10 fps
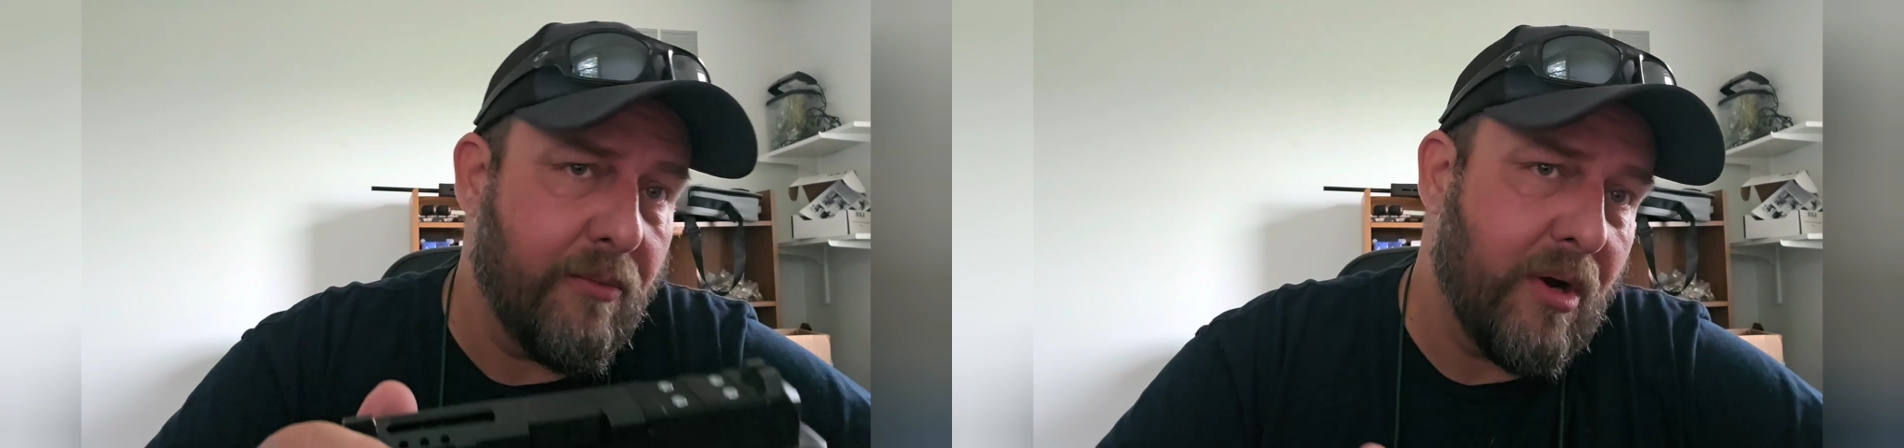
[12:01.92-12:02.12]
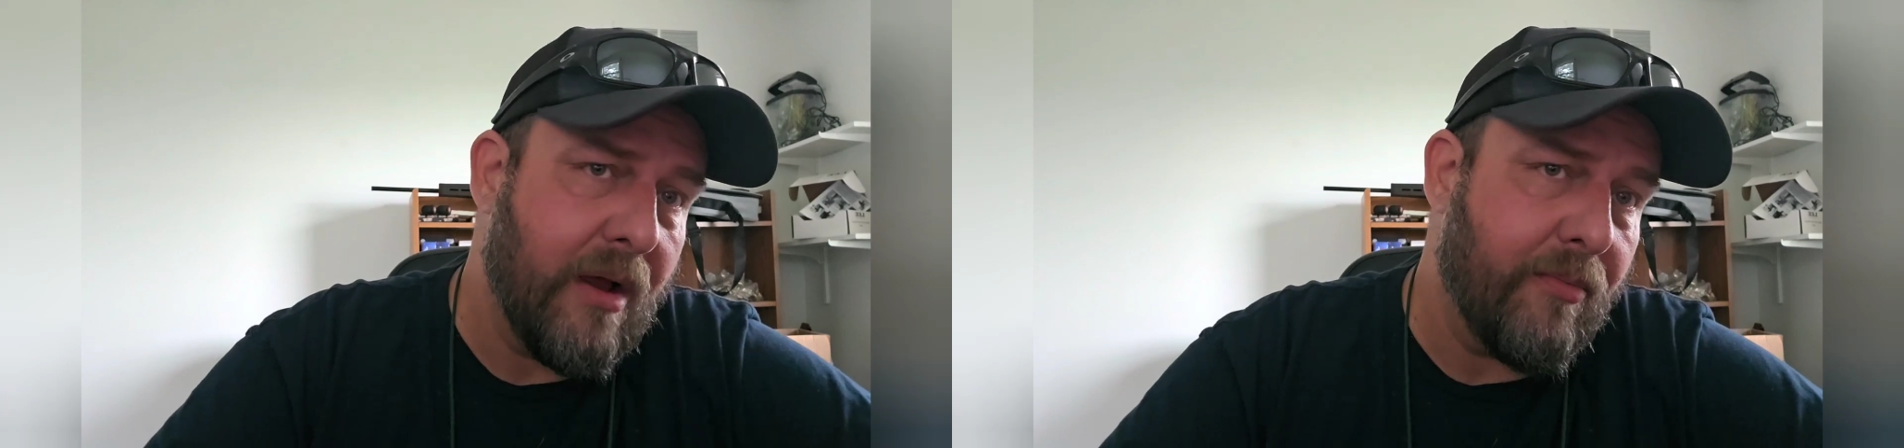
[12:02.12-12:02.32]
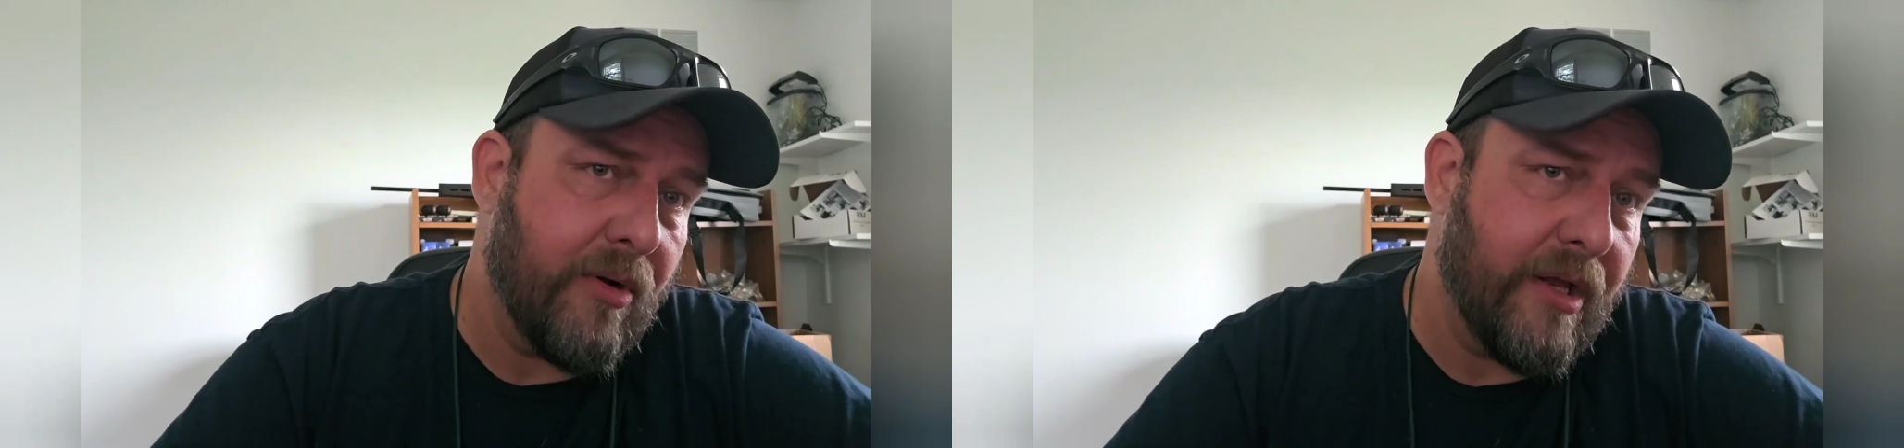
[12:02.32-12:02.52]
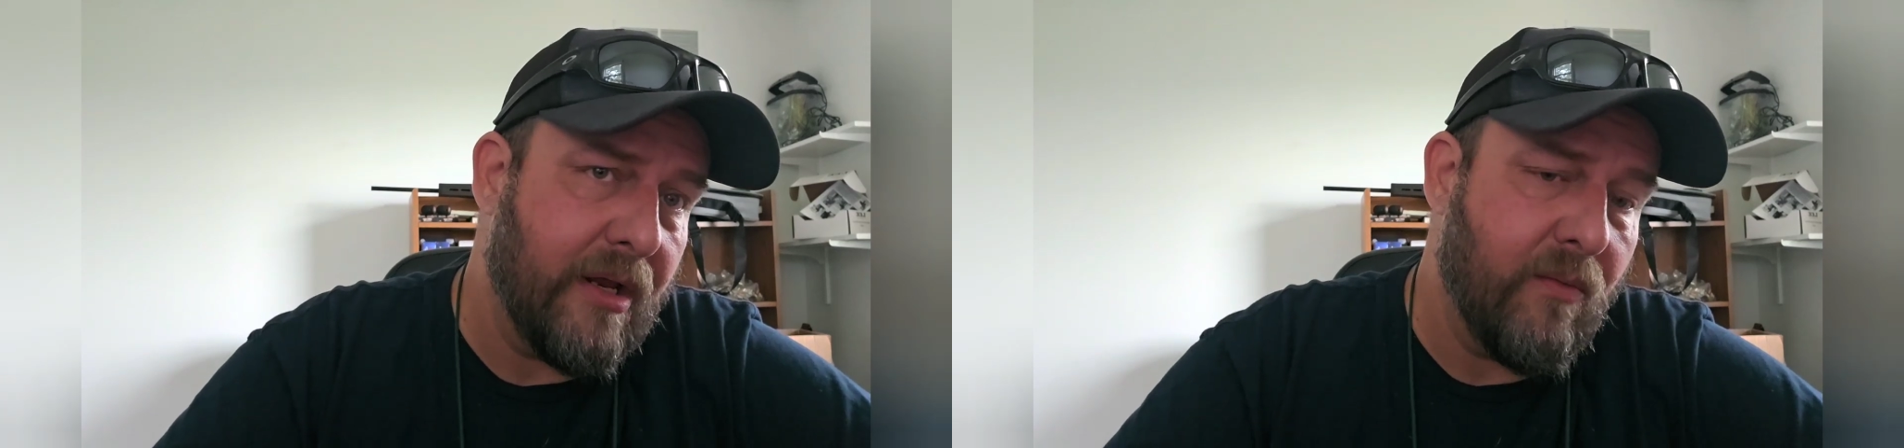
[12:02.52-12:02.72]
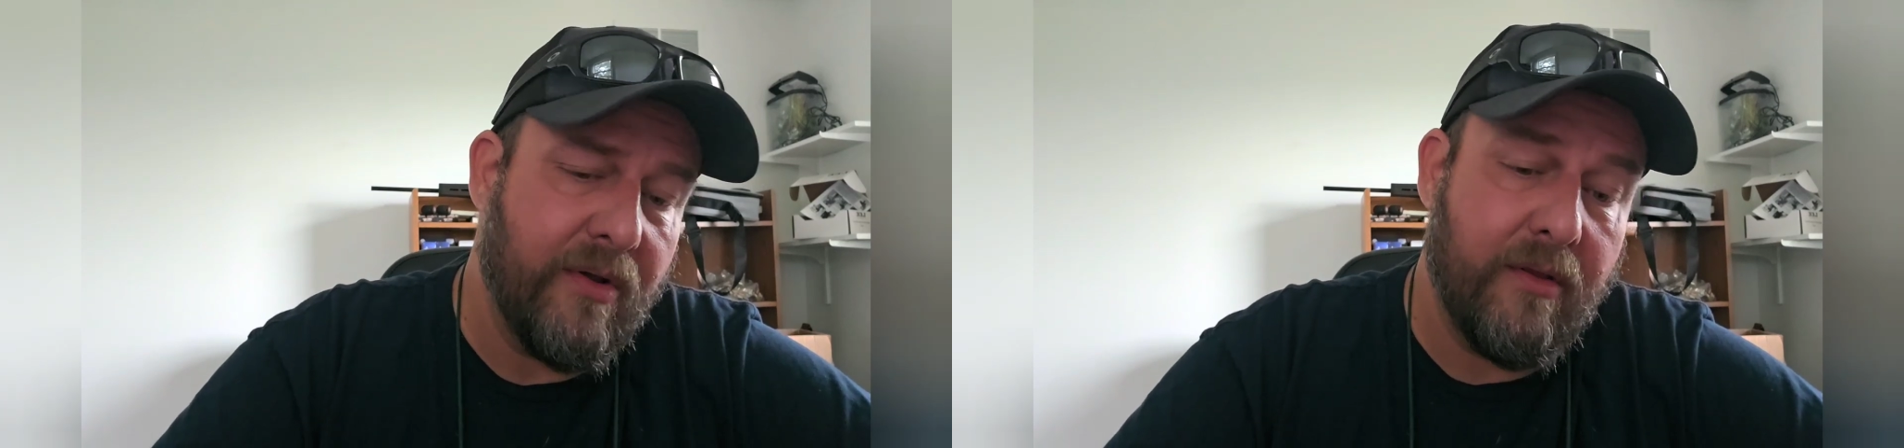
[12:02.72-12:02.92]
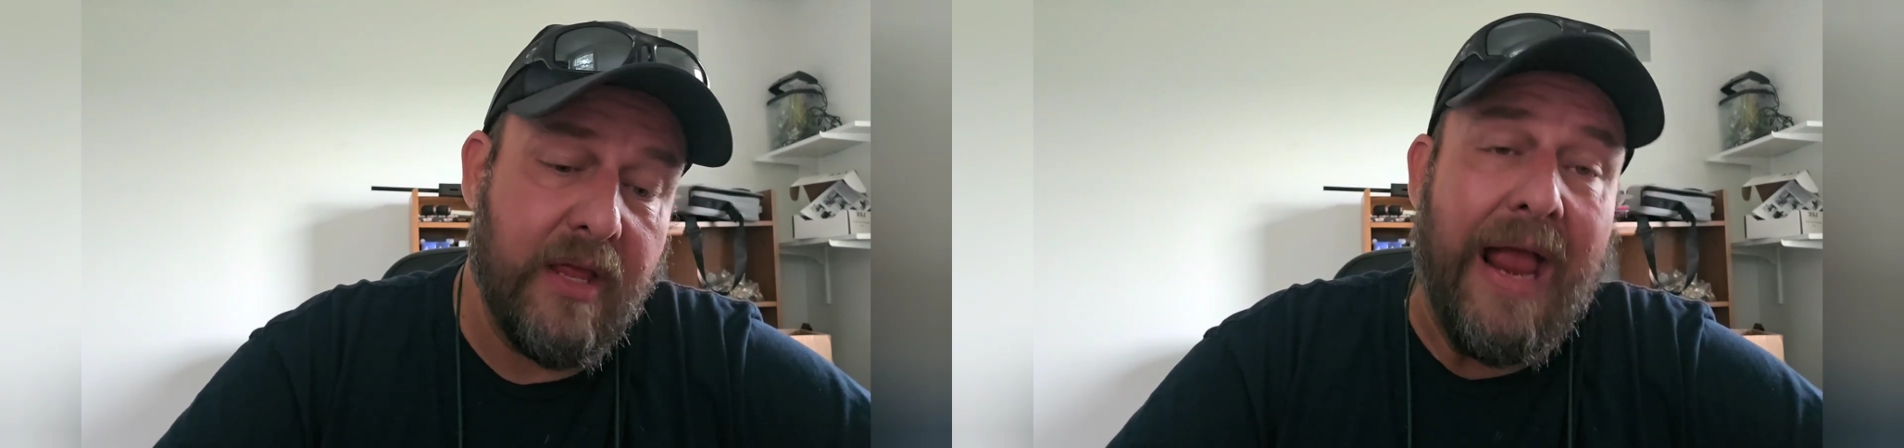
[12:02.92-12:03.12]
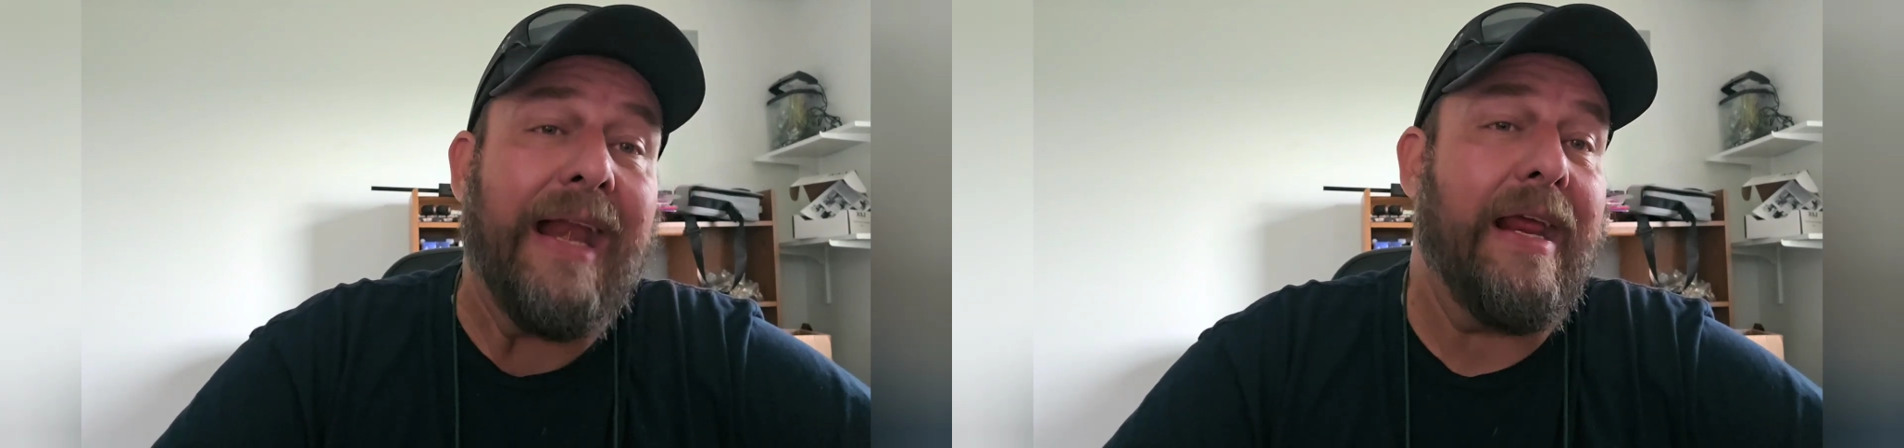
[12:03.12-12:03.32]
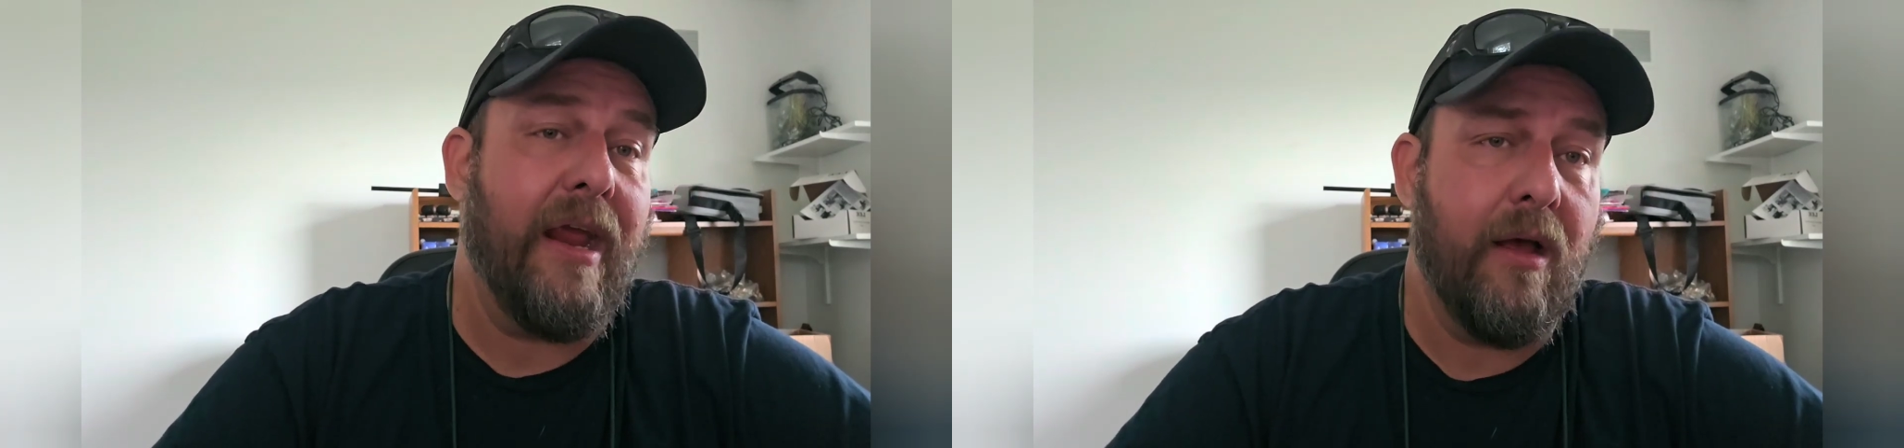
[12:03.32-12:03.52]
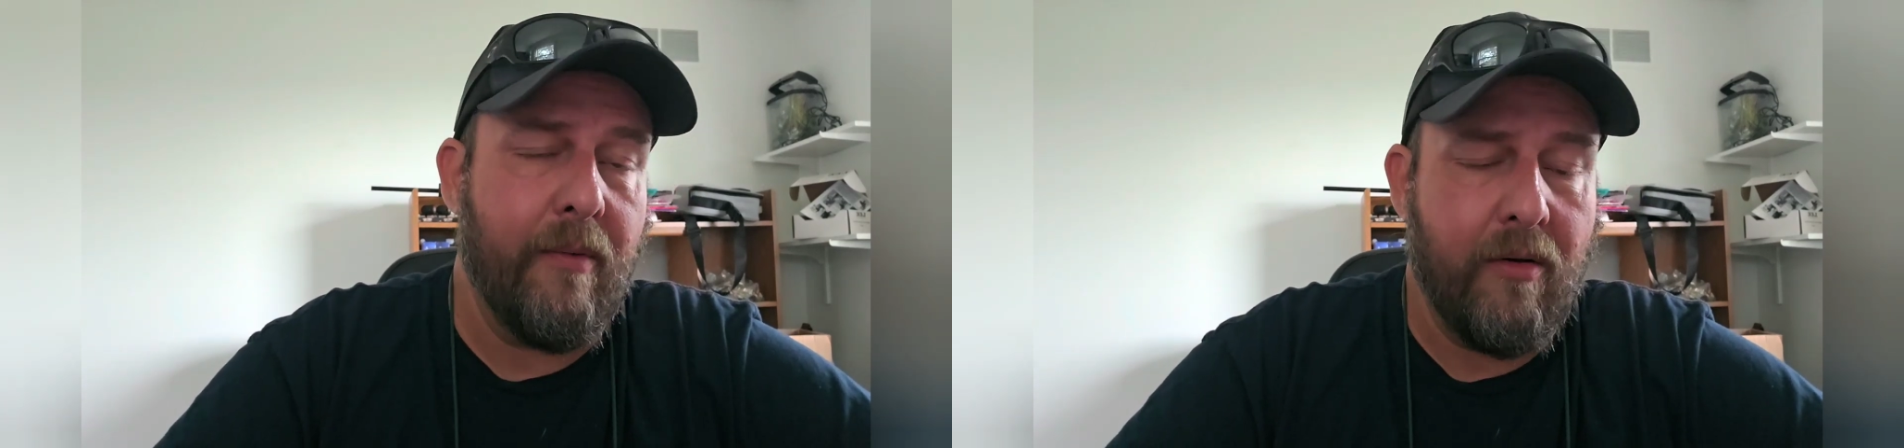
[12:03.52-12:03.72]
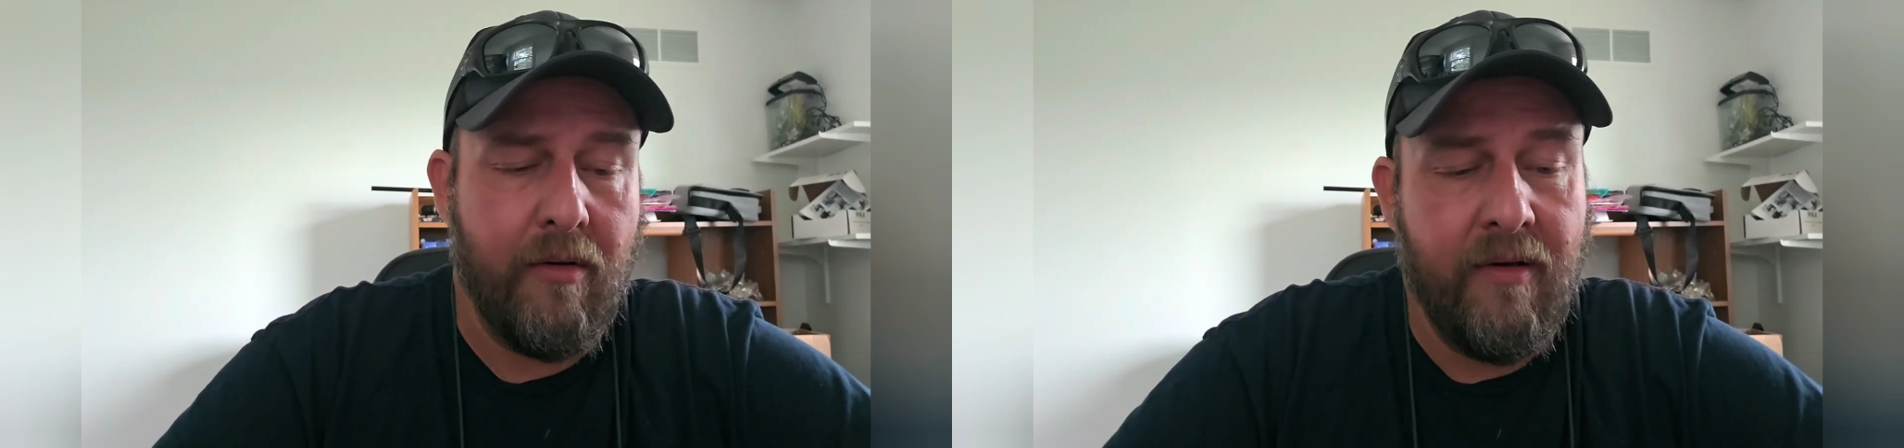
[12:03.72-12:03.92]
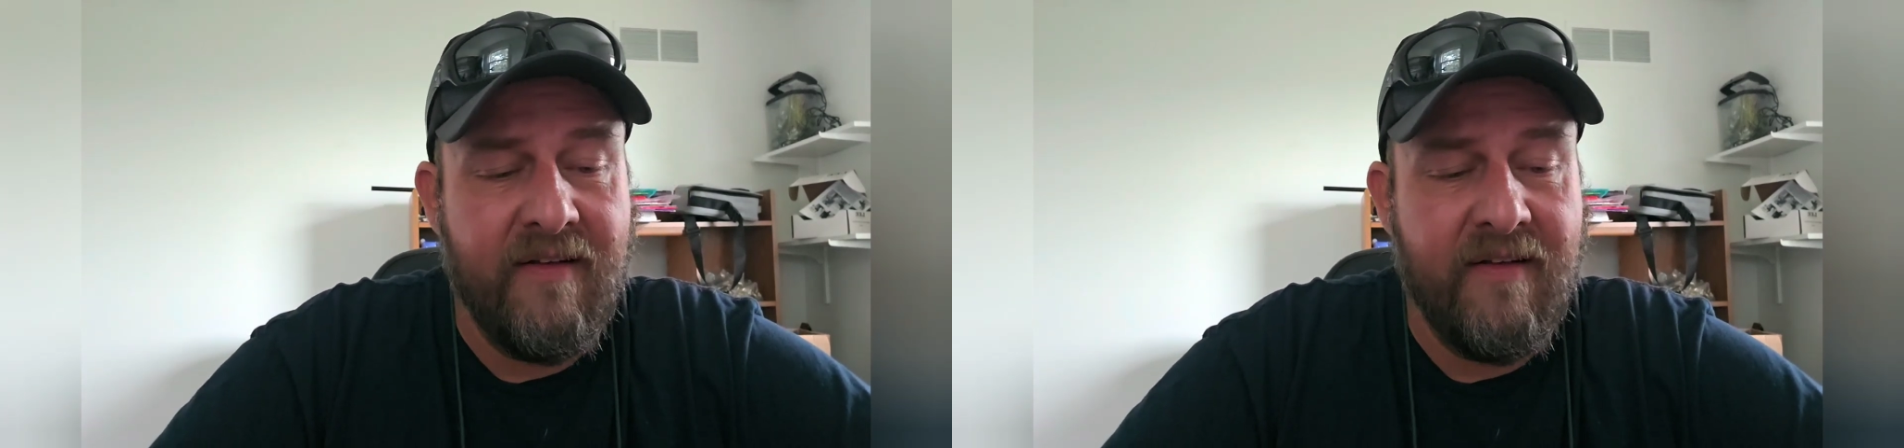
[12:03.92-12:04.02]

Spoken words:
properly with any ammo,